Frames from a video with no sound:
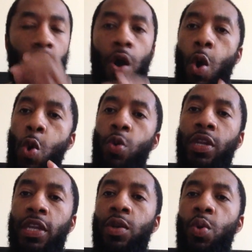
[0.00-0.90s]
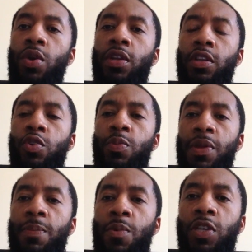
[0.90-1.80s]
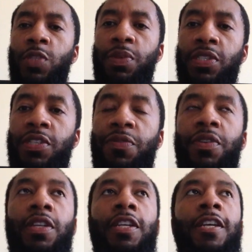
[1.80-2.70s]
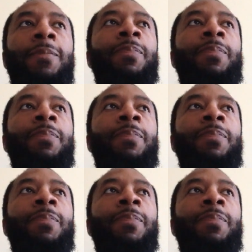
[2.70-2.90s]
hone in on a little bit more specifically.